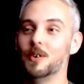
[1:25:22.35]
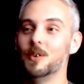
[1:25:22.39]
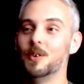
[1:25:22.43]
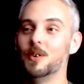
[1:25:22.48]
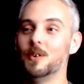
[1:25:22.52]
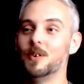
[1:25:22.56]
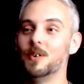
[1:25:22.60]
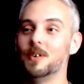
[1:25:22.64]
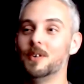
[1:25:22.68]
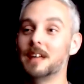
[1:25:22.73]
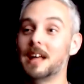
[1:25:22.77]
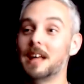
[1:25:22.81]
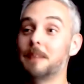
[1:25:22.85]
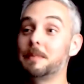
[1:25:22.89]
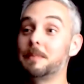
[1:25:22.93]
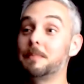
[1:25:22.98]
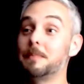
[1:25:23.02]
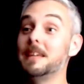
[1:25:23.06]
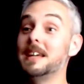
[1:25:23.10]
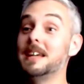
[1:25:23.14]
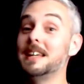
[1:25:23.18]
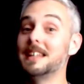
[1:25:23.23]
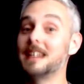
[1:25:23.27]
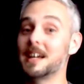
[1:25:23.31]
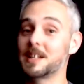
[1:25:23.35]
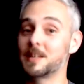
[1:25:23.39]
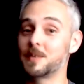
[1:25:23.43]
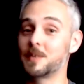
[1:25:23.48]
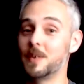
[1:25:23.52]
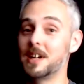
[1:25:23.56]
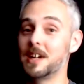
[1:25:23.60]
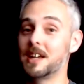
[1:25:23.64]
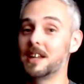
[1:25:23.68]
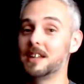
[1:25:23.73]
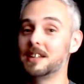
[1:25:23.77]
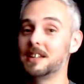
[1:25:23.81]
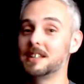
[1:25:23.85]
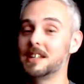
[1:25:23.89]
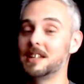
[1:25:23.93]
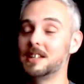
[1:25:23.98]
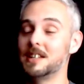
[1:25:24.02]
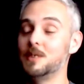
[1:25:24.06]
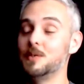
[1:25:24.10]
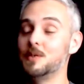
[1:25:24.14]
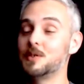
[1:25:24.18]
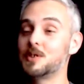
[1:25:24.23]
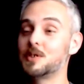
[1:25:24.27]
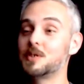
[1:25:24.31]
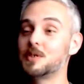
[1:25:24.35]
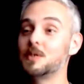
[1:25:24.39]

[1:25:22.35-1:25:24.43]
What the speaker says: Oh, that'll be me next week and a new